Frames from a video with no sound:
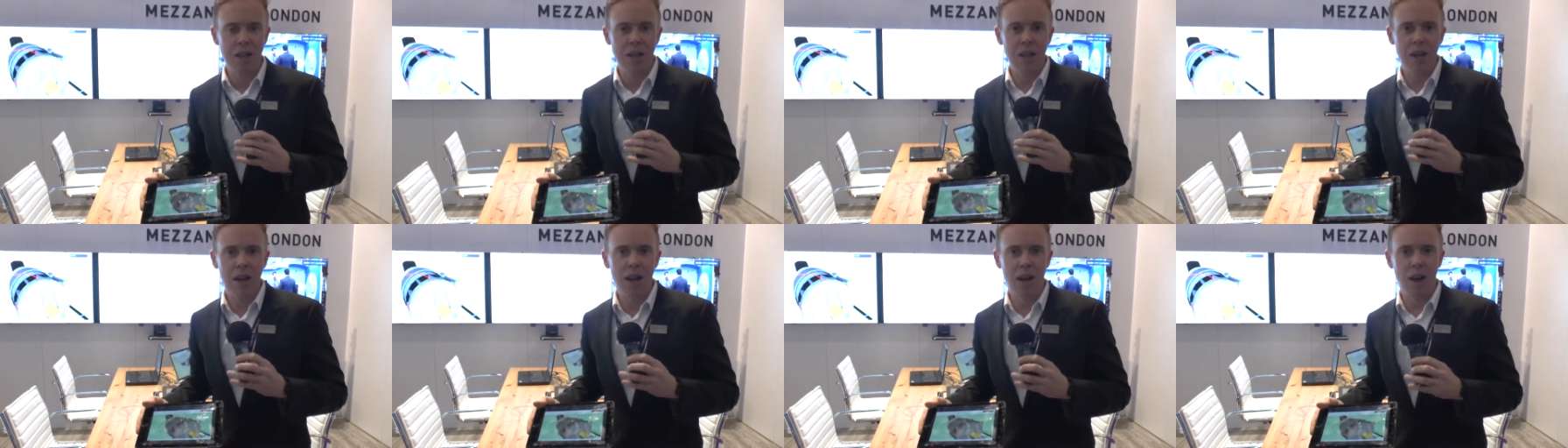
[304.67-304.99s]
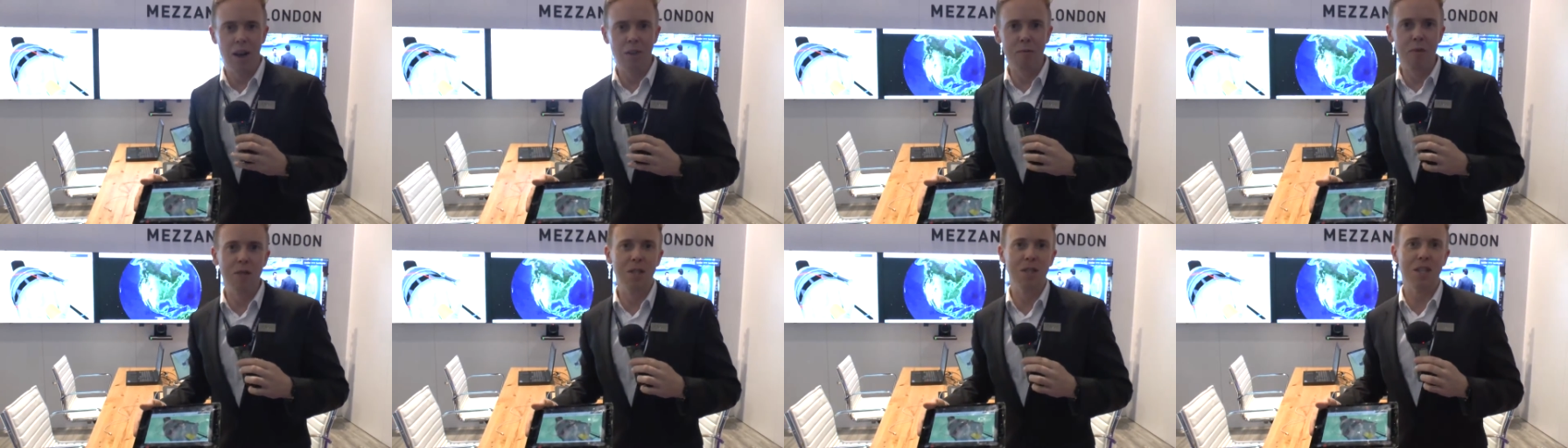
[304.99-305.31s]

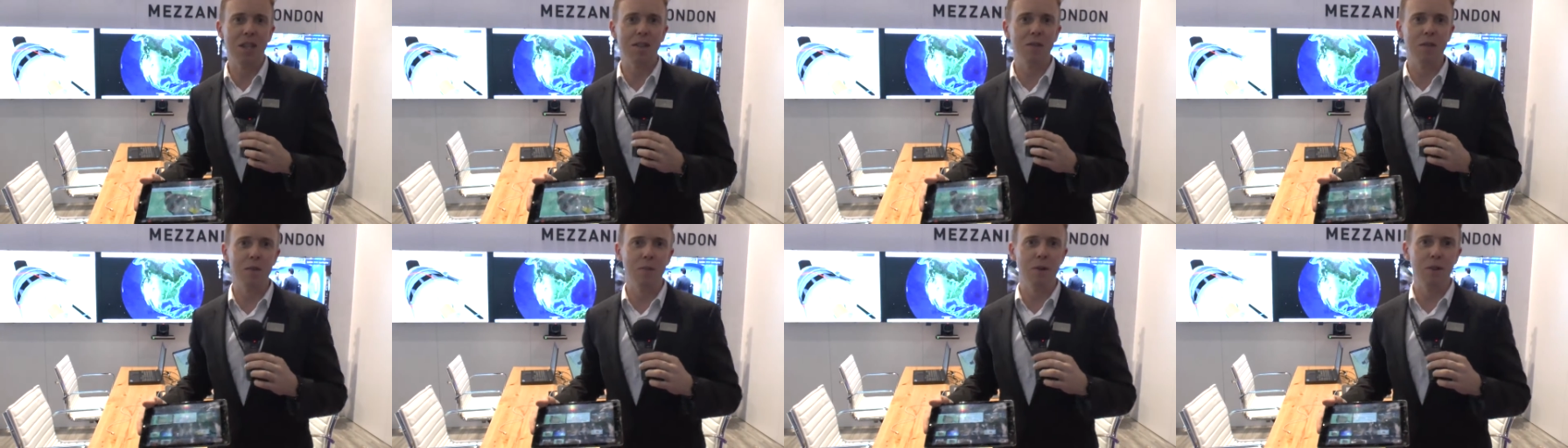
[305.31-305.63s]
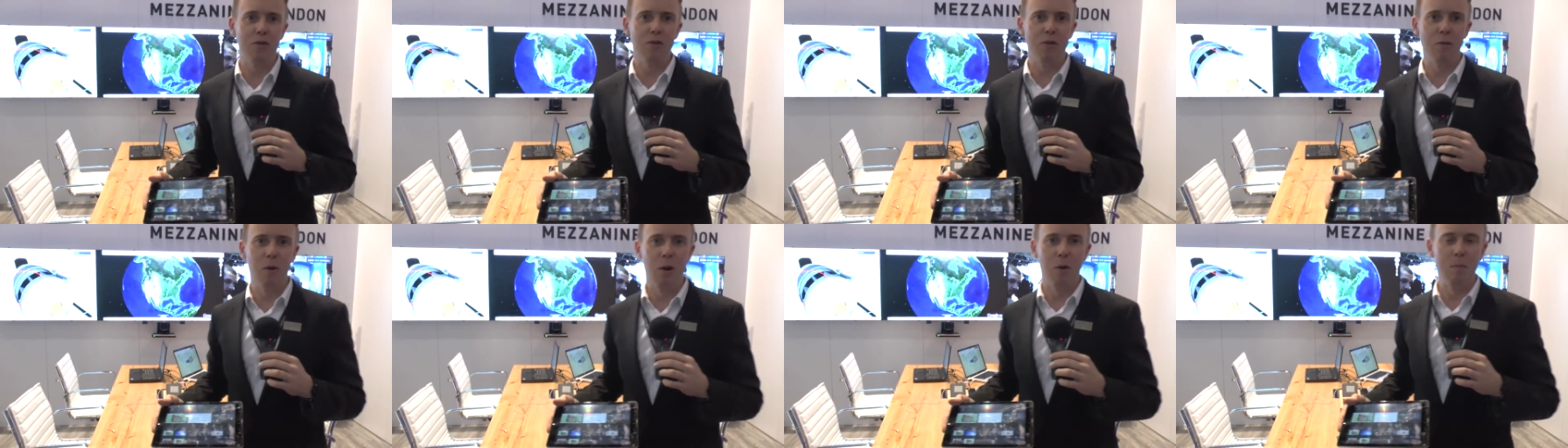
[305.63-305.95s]
I've been Steve Smith
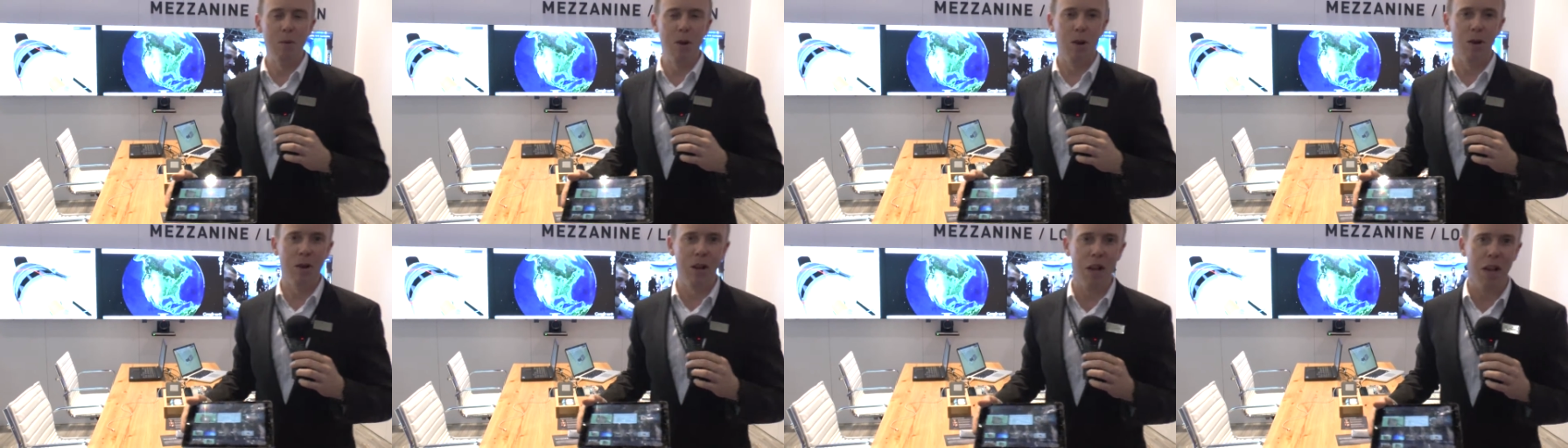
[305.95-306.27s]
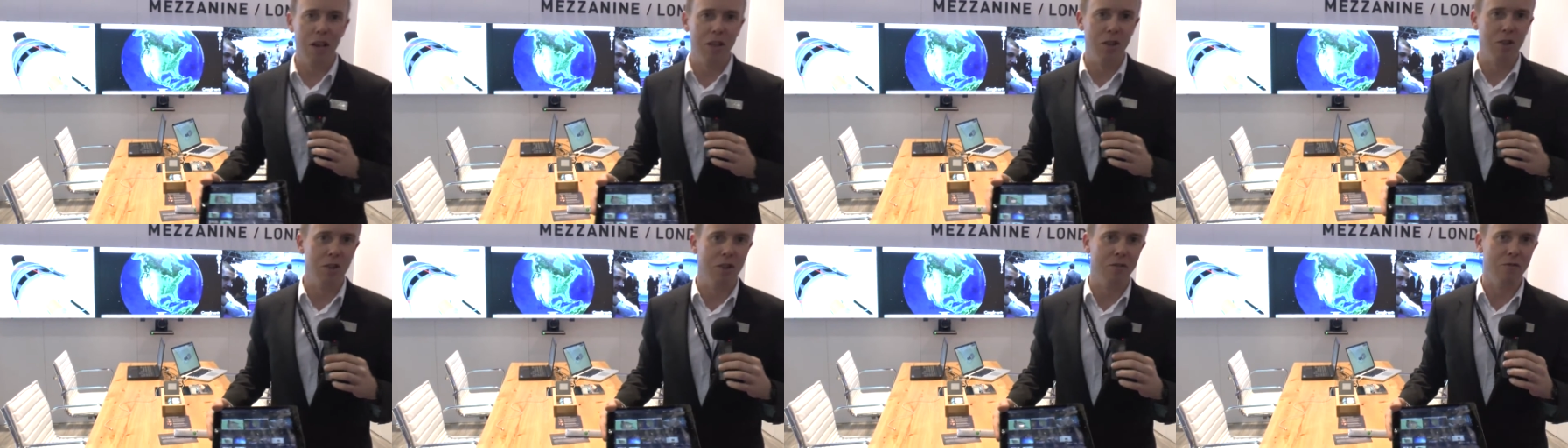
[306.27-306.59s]
from Oblong,
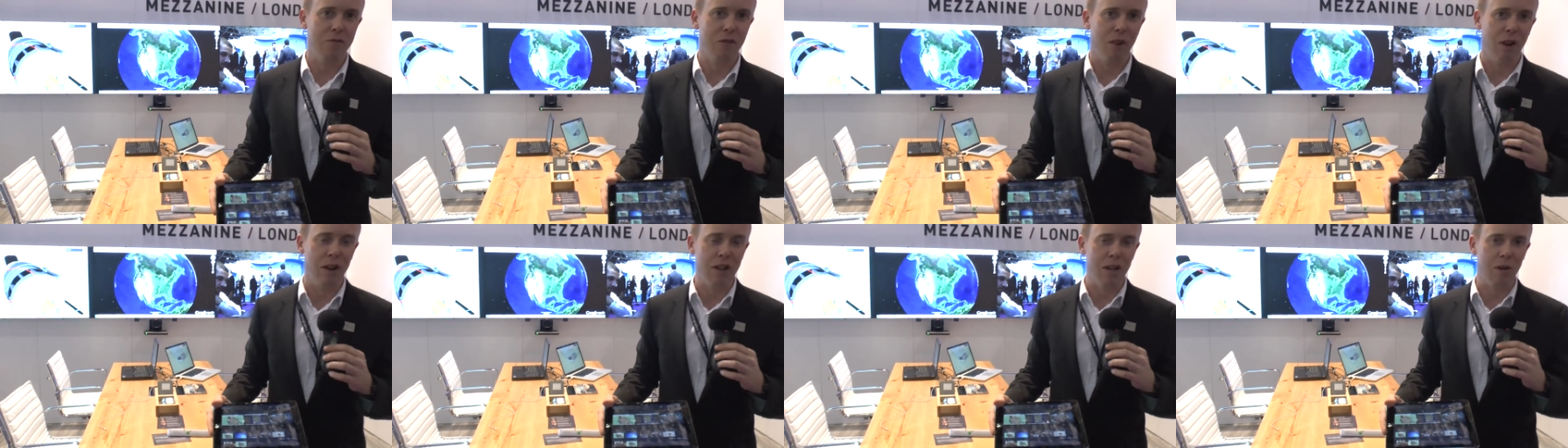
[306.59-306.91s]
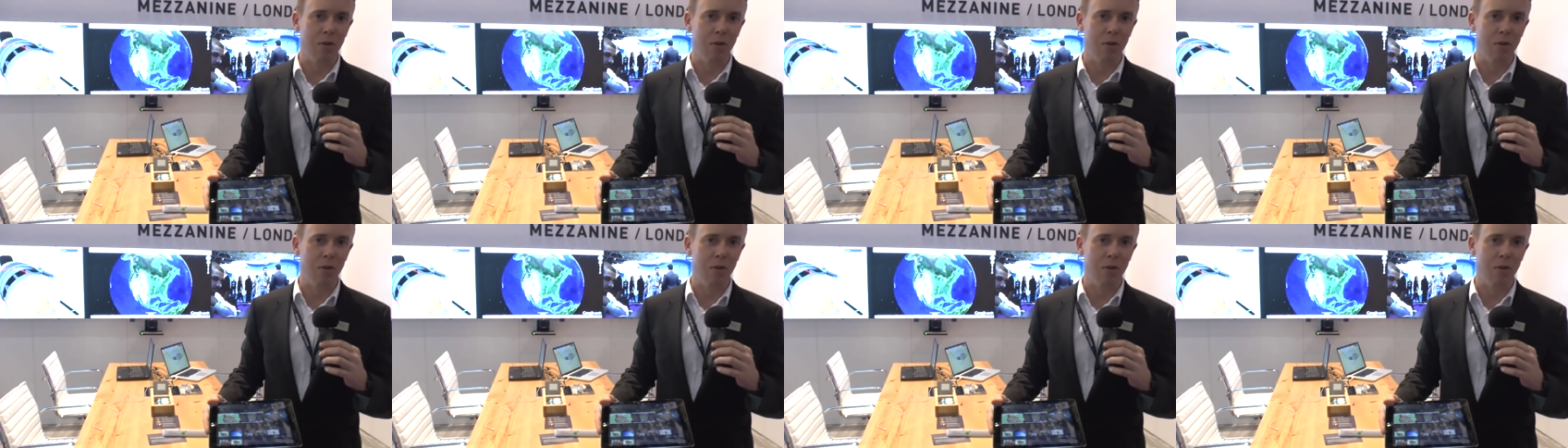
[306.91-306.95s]
and you can find